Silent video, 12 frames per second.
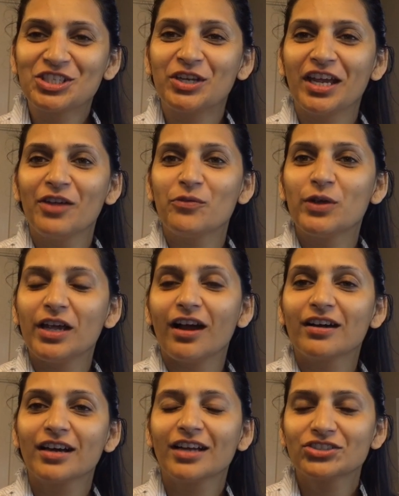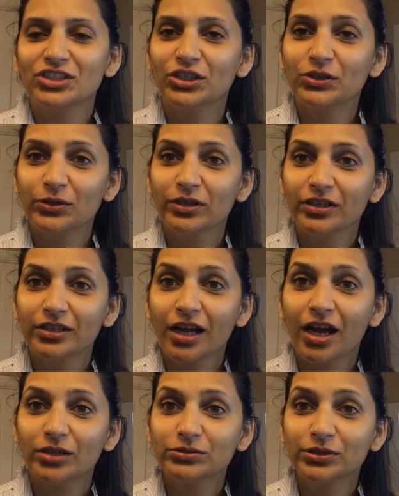Today we are actually going to learn
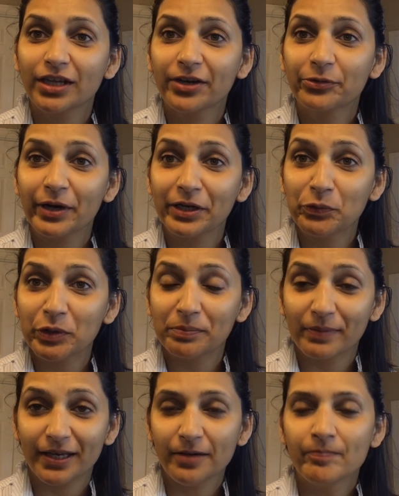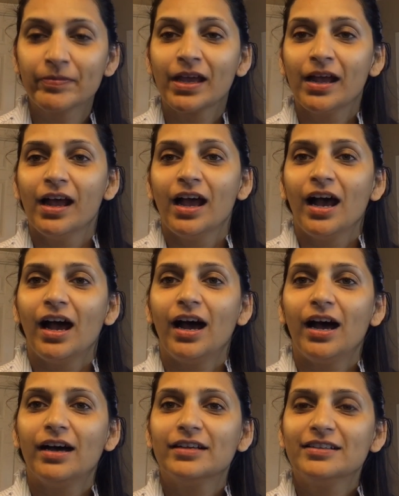how to get ready with me.
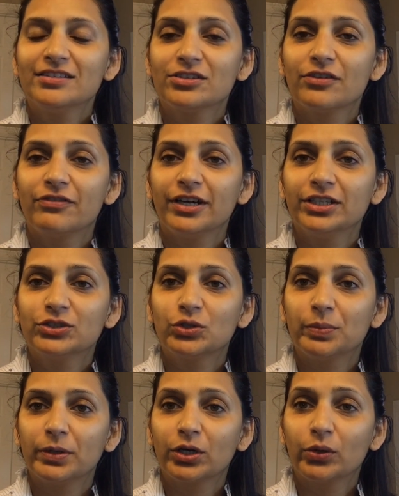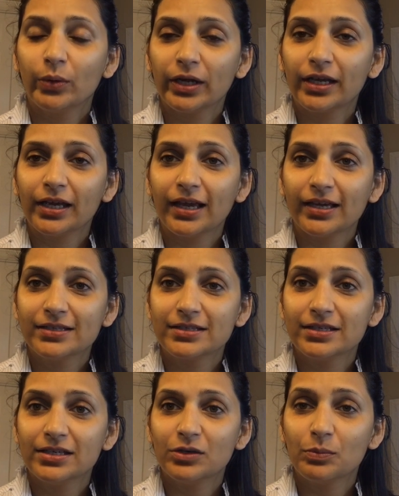This is a very super quick,
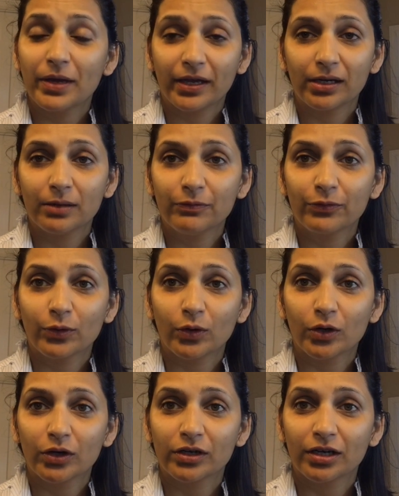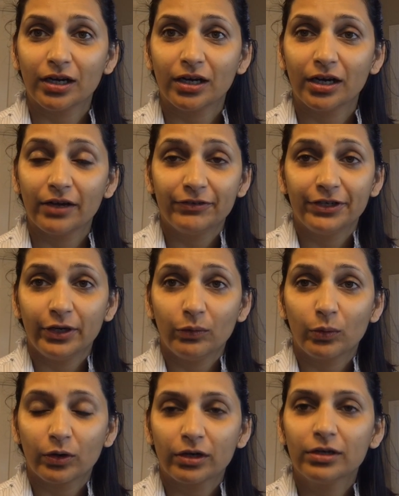easy makeup for everyday
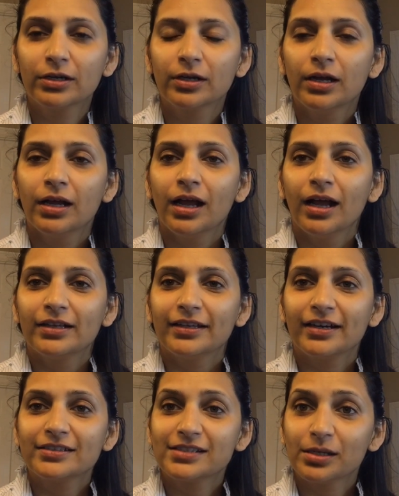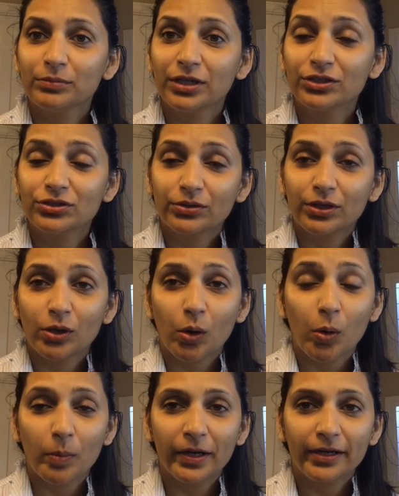work. There are some things you can
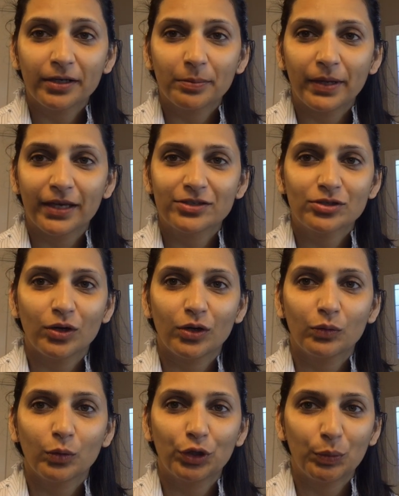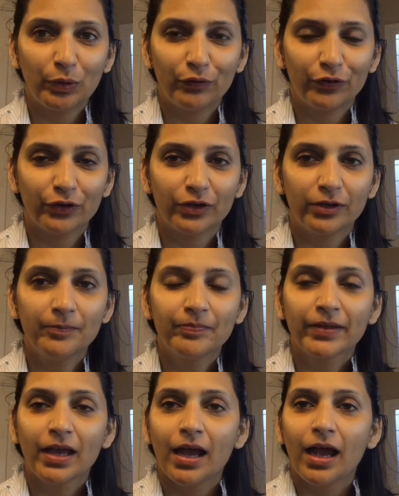omit based on what you prefer.
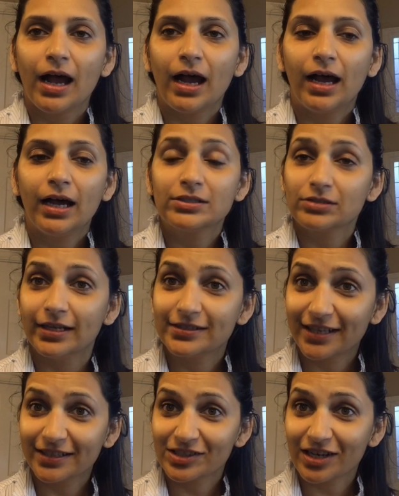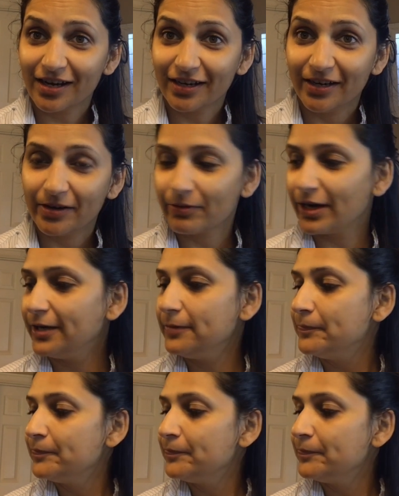So let's get started, right?